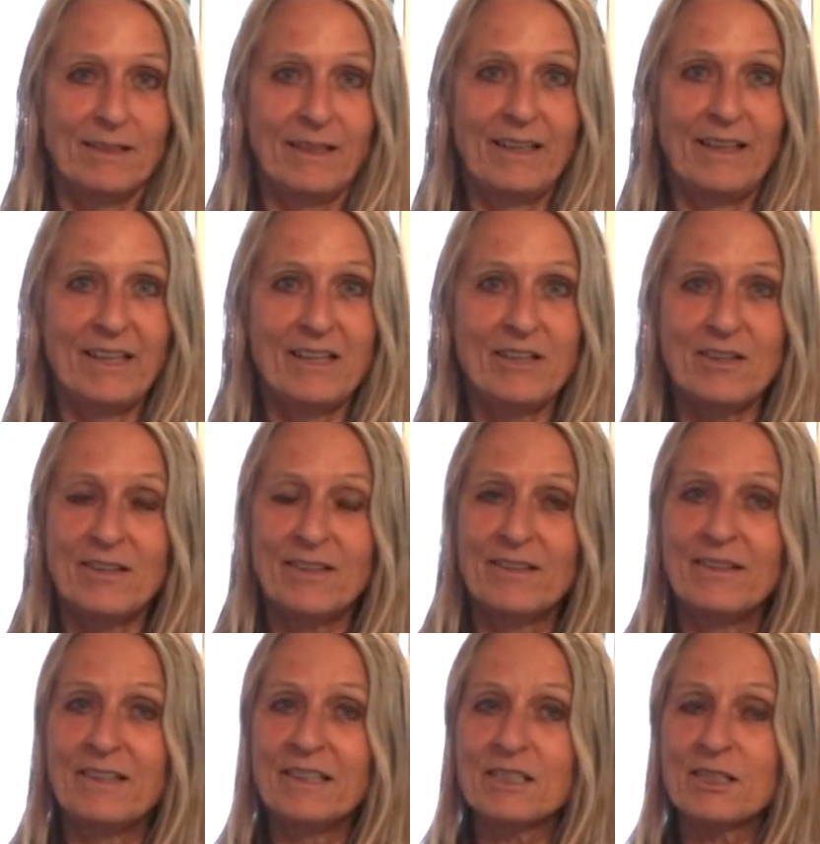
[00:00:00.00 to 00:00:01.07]
And
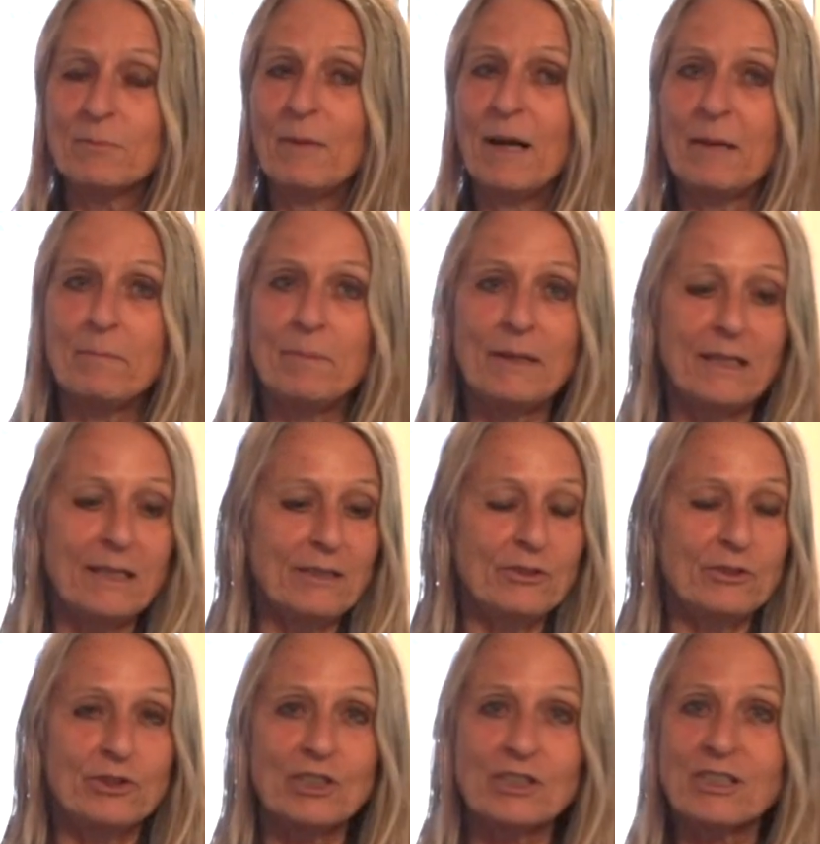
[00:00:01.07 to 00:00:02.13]
this might
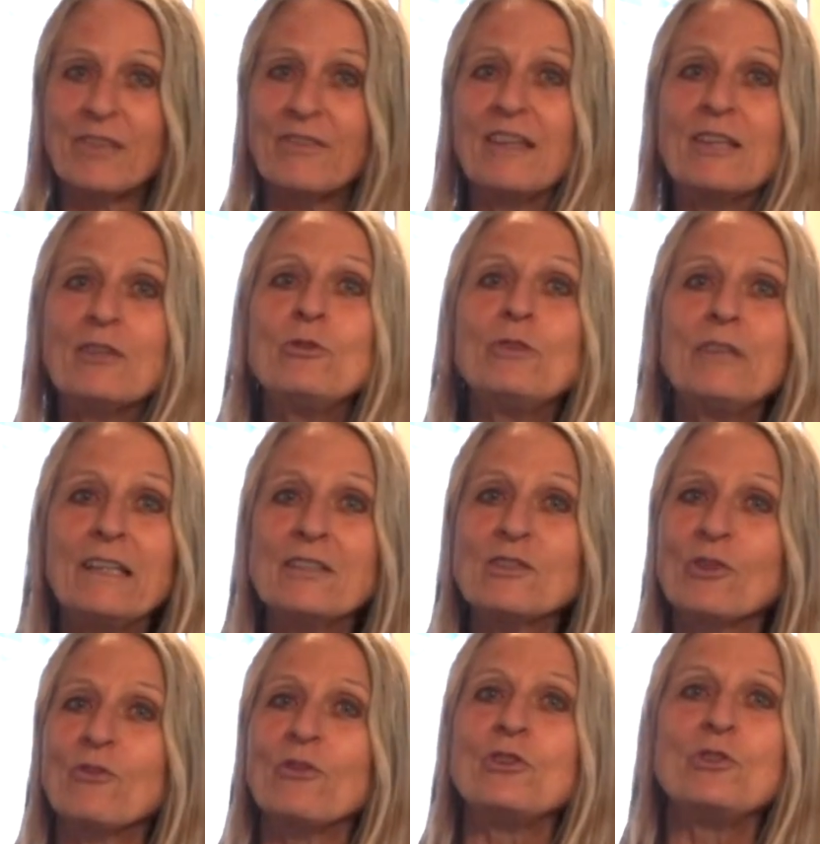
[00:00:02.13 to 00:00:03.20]
be just the thing you need
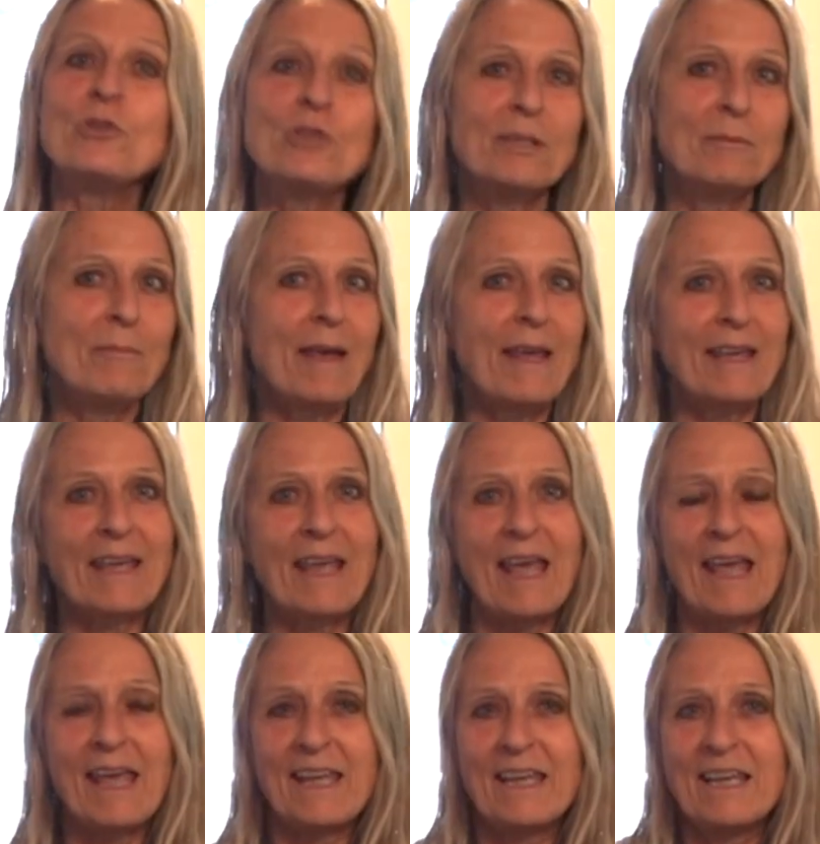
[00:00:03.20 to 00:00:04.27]
so that you can make
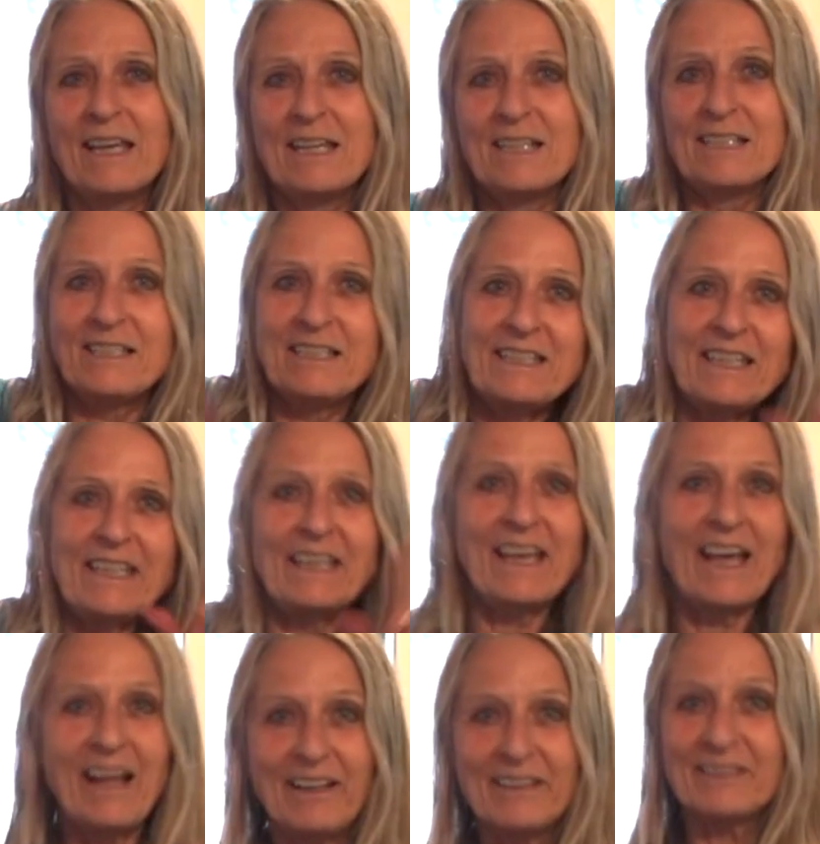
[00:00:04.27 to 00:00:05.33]
a
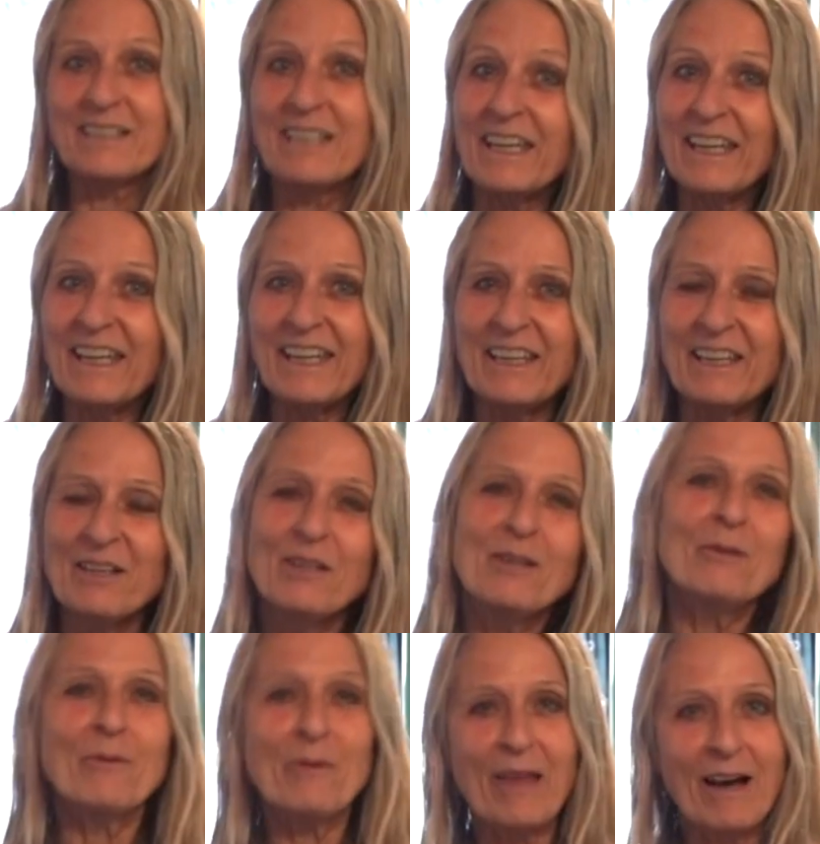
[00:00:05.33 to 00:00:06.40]
ZLT
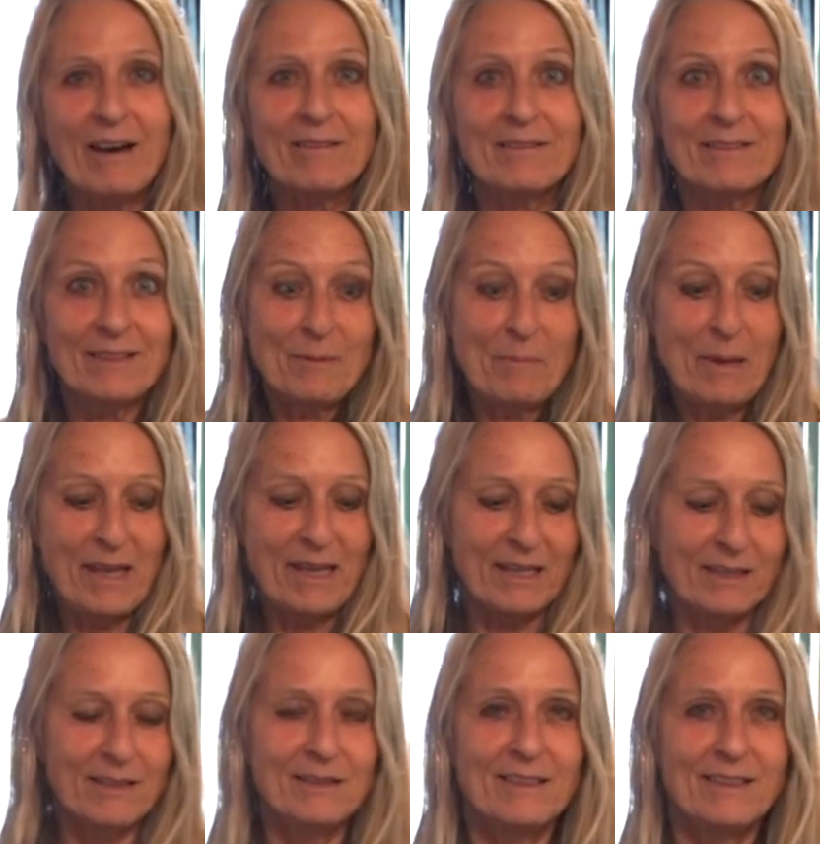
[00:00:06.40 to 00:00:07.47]
without the
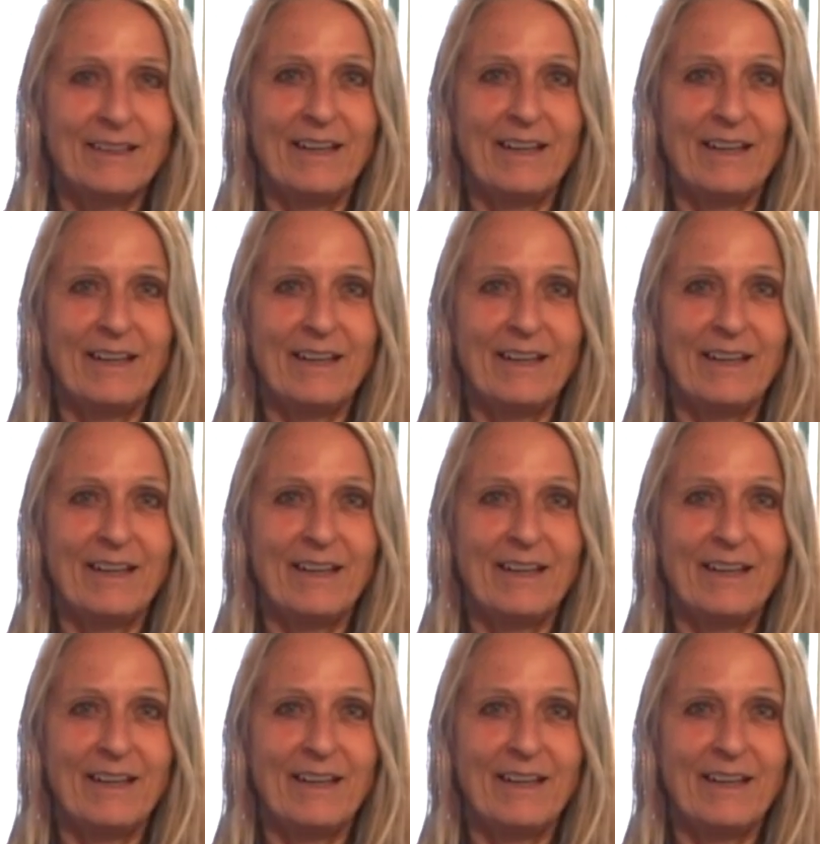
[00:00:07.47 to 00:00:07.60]
pig.